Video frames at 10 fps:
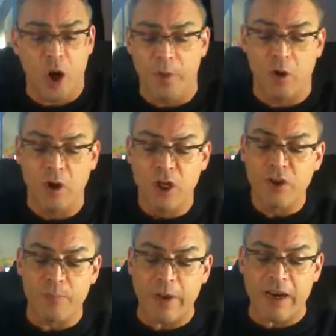or
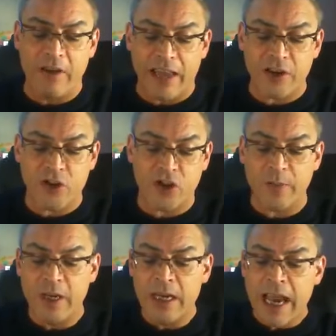the better
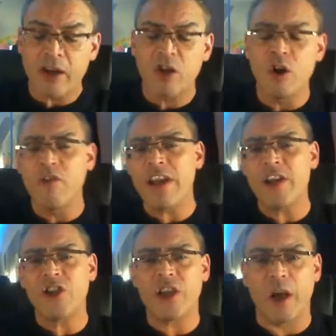relationship. And core
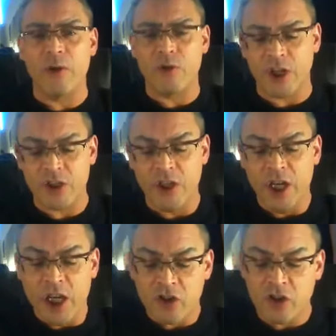energy coaches
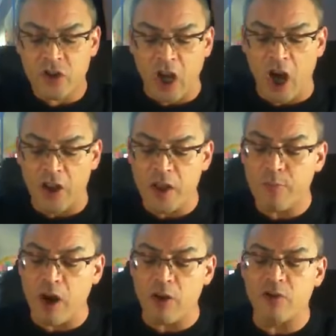start the
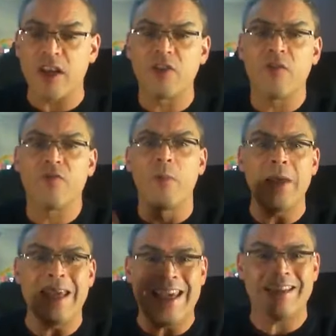process from
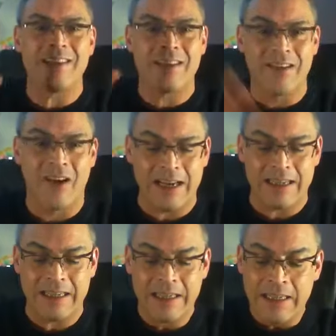the
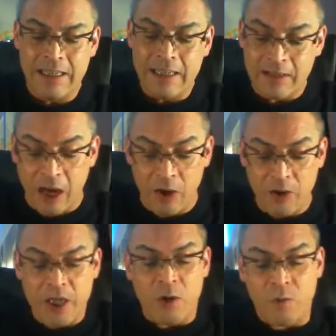inside. So
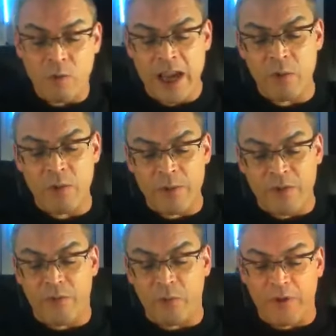where we
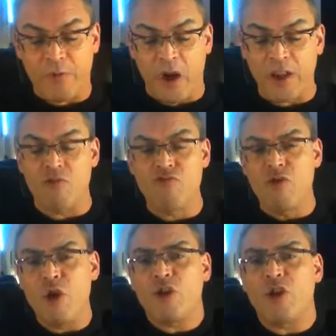find the
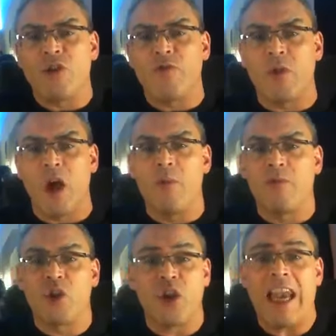root of
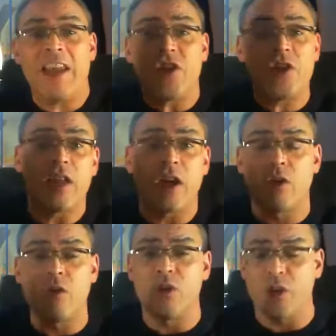the challenges that are
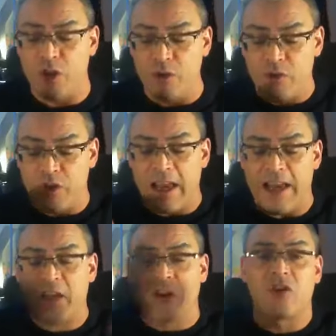causing you
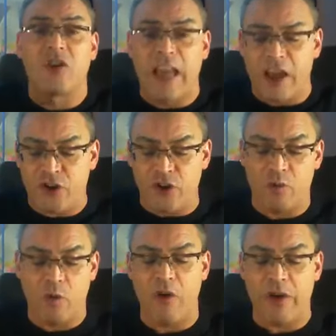any consternation or
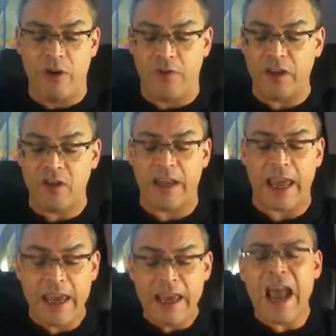worry or things like
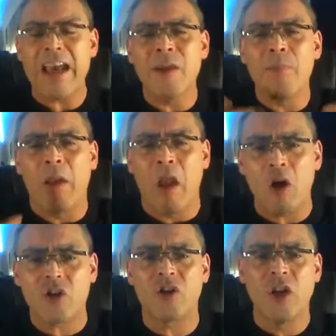that, and the
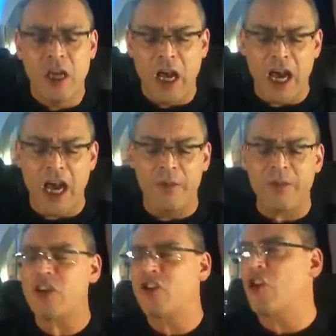blocks that
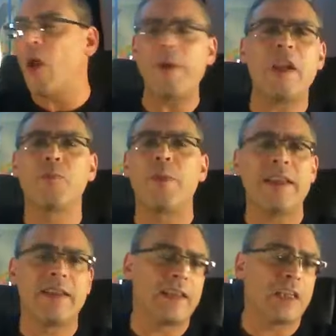are stopping us
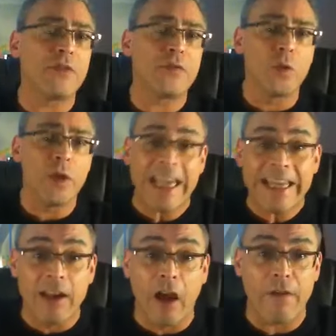being successful
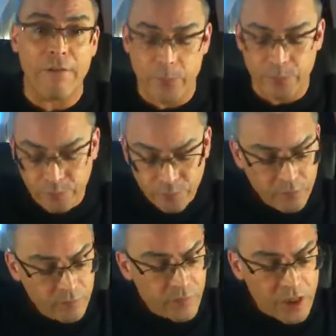in life.
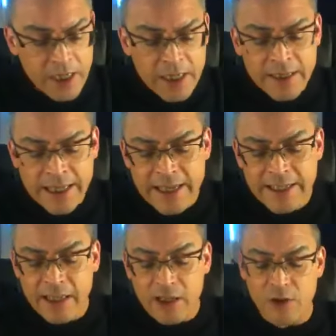These
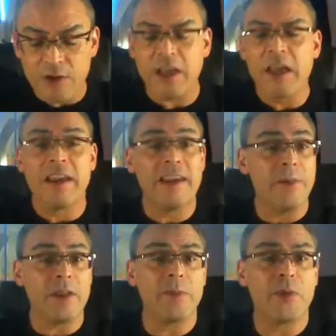include
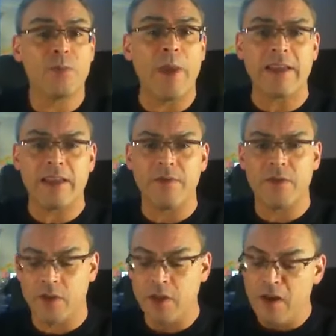limiting
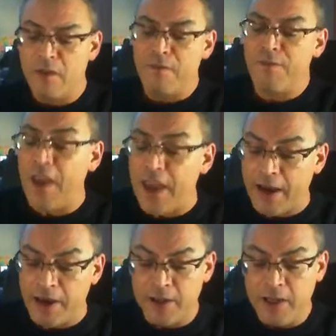perspectives,
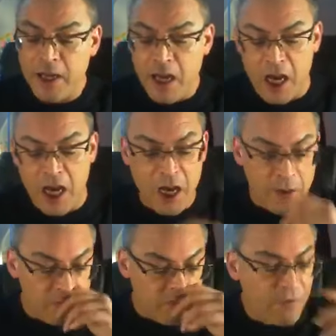fear,
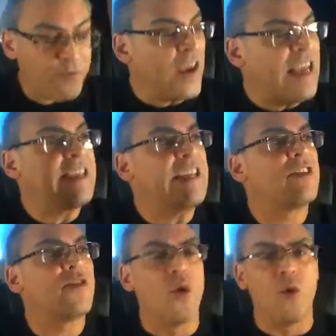defeating
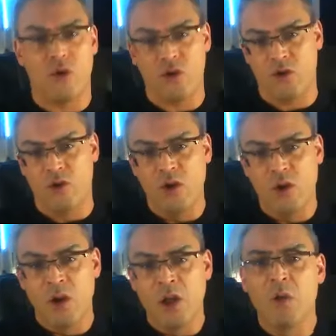thoughts,
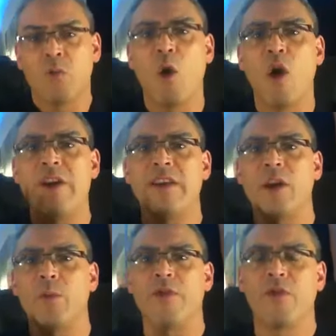worries
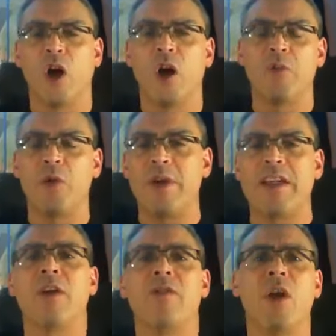that we've got that we
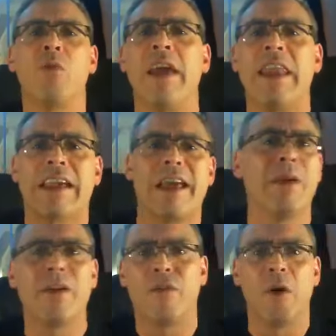don't know where they're
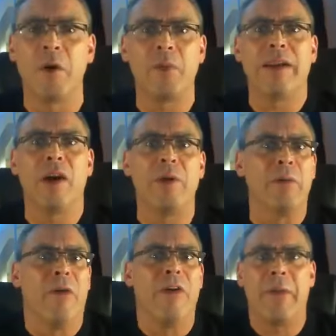coming from, but we know we're
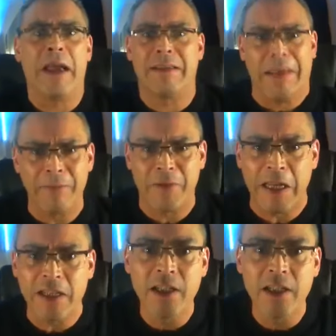worried about something.